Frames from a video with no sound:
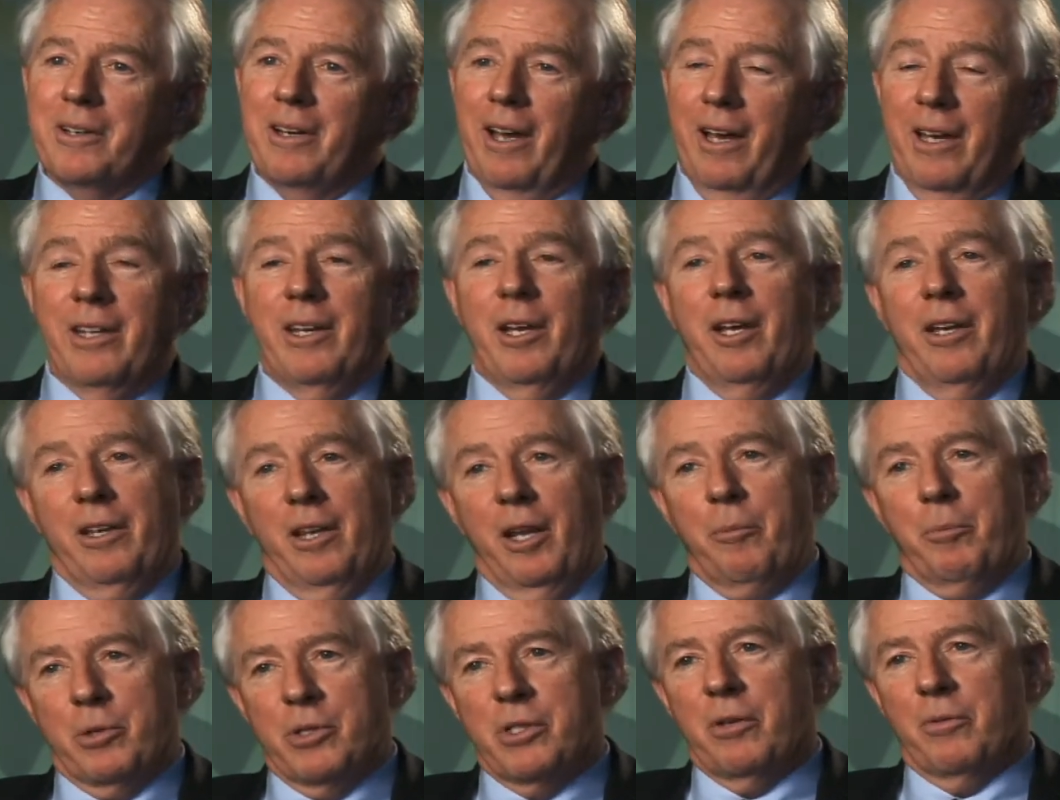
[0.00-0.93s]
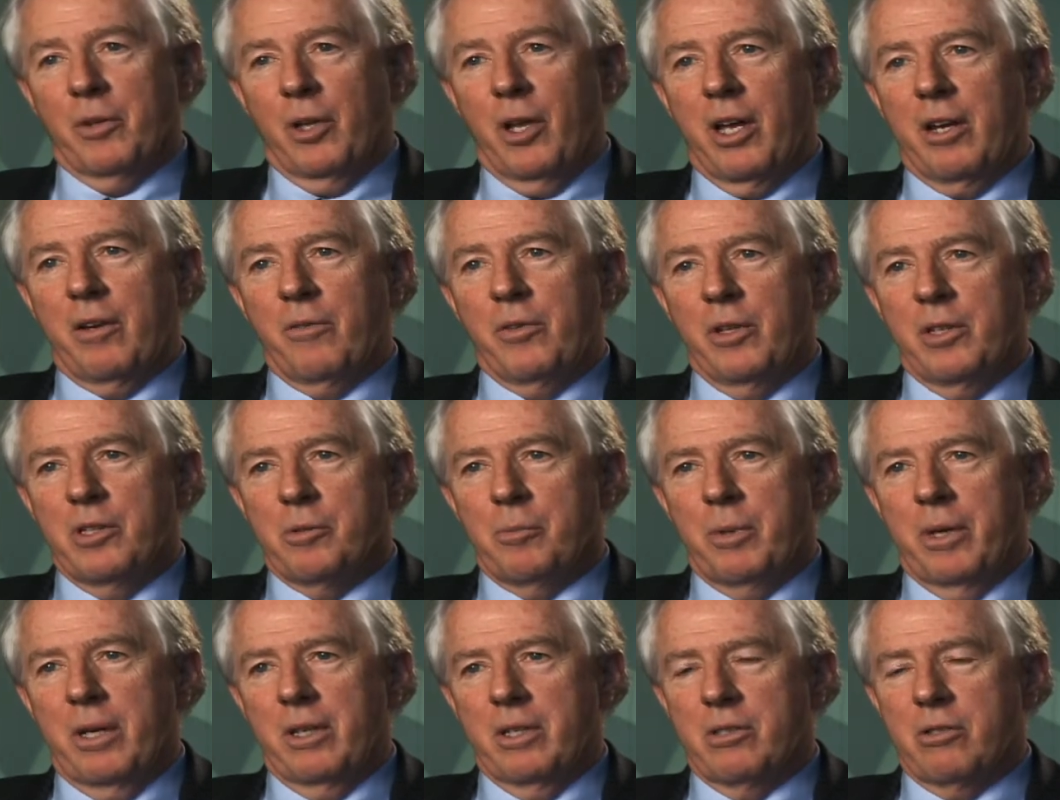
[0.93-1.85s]
And they perceive a lot of things
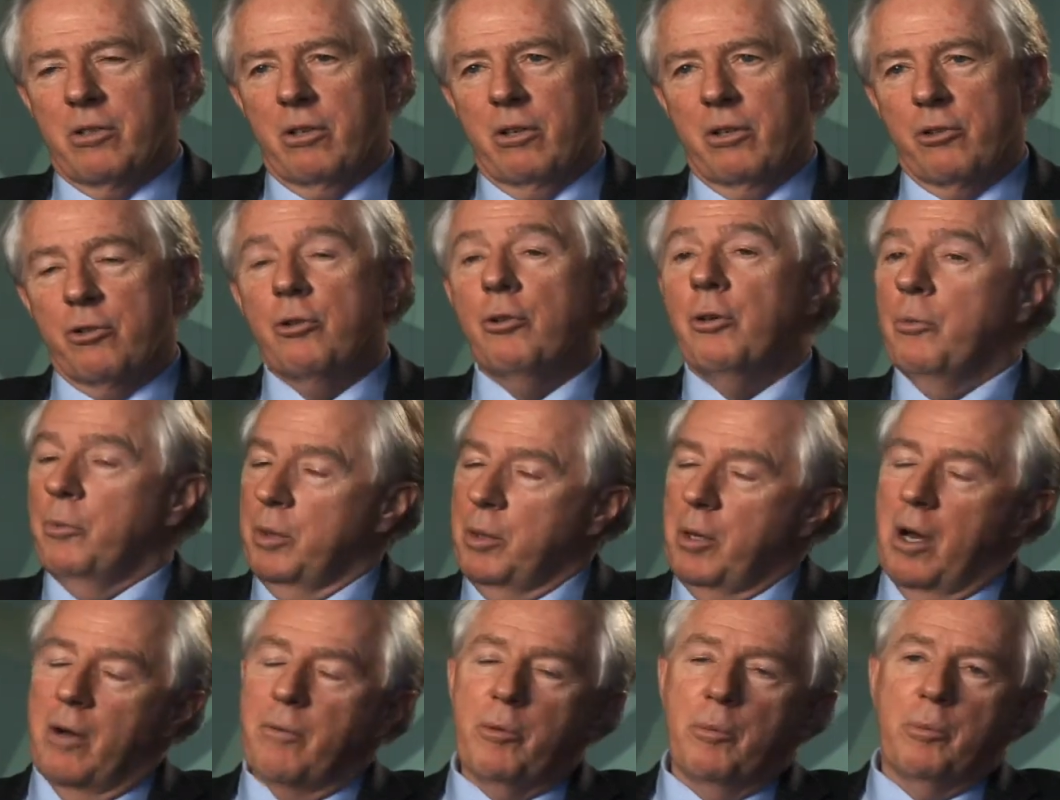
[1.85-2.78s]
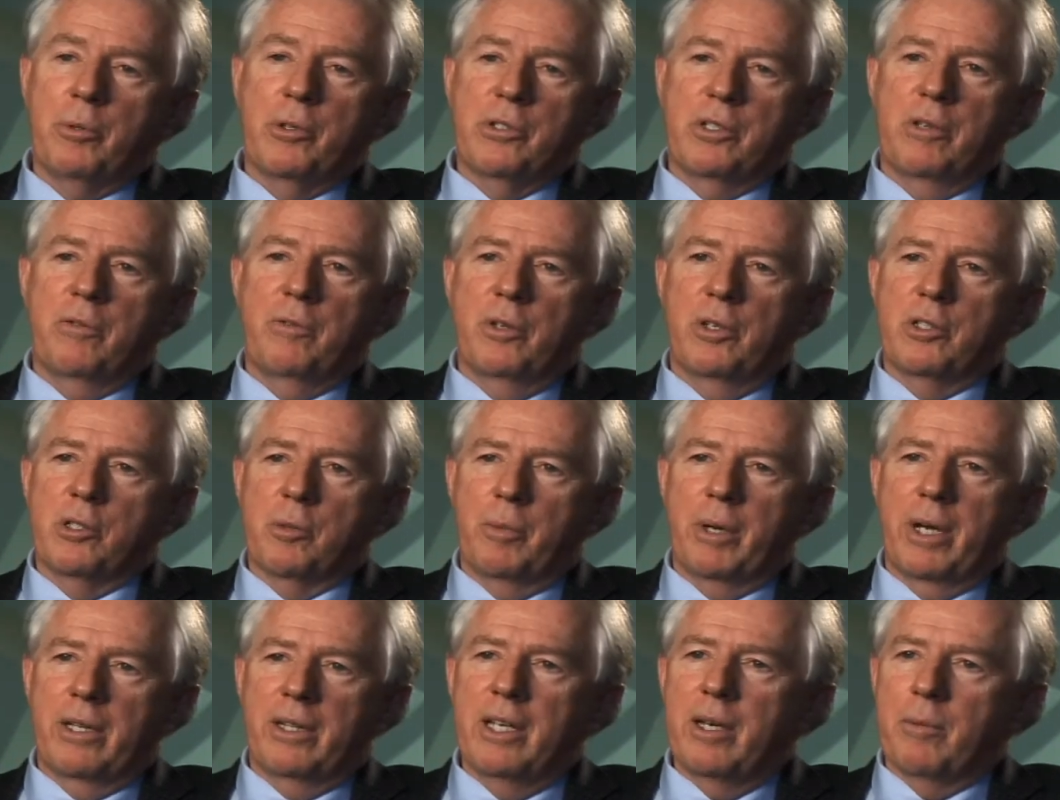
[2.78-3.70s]
about us that aren't true, and we often perceive things
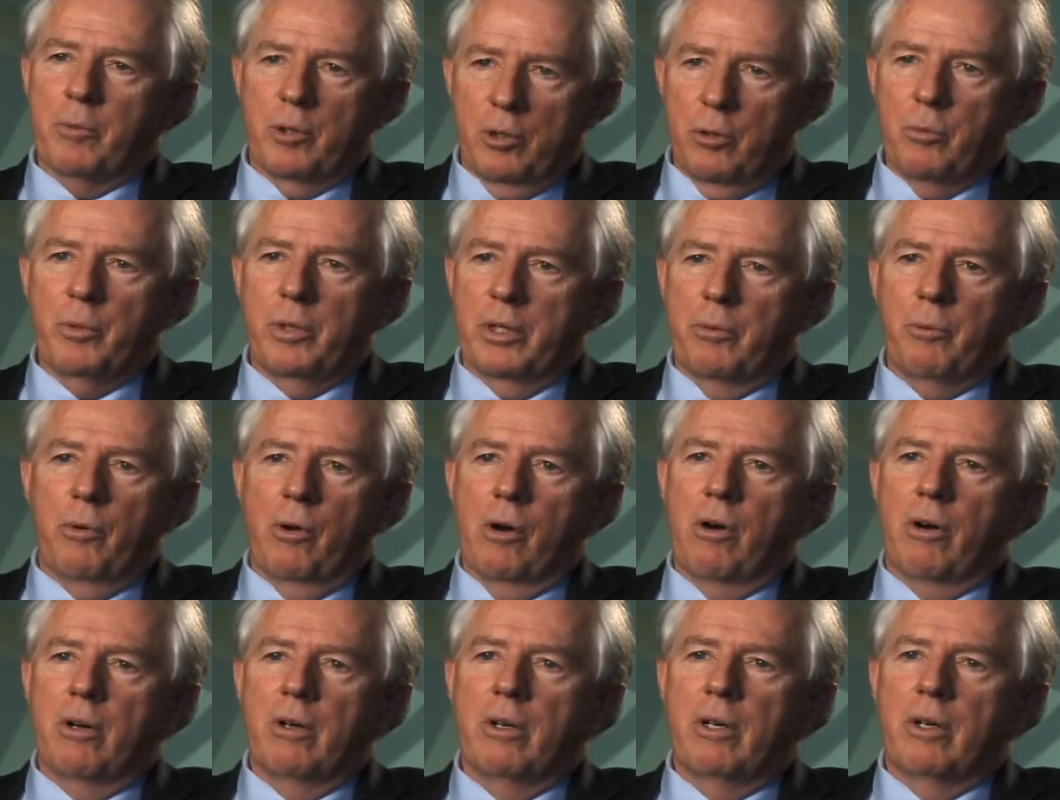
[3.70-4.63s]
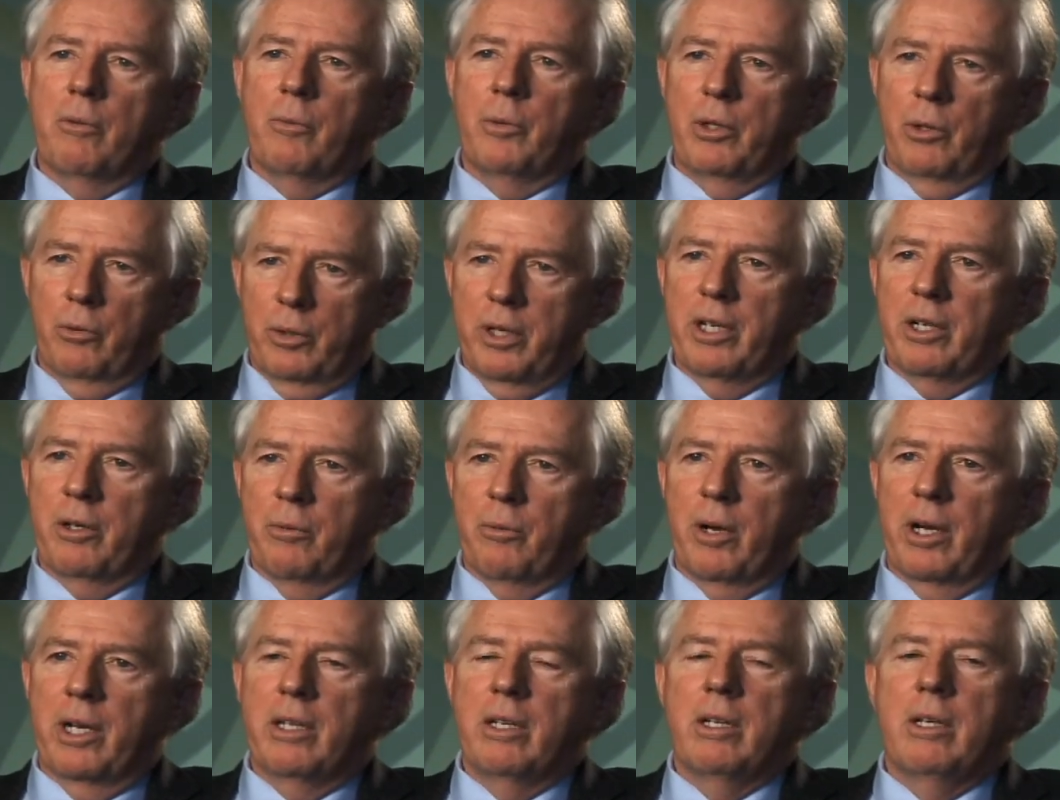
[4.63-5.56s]
about them that are really wrong. We don't get it
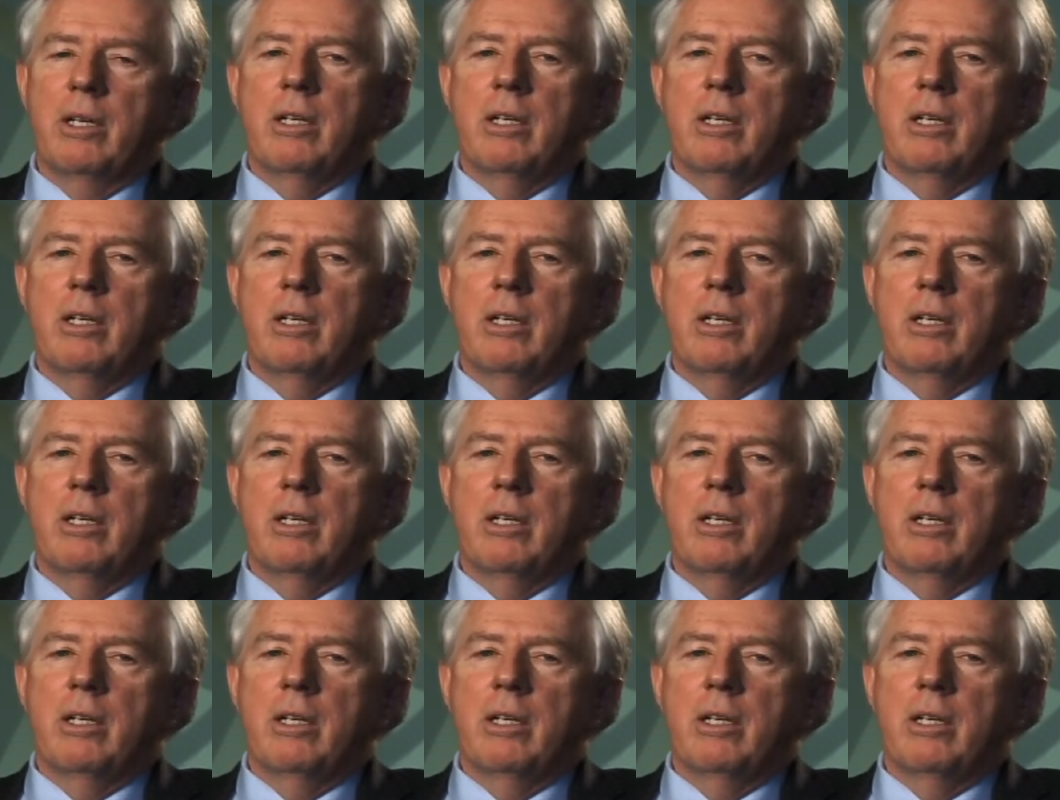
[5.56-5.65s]
right.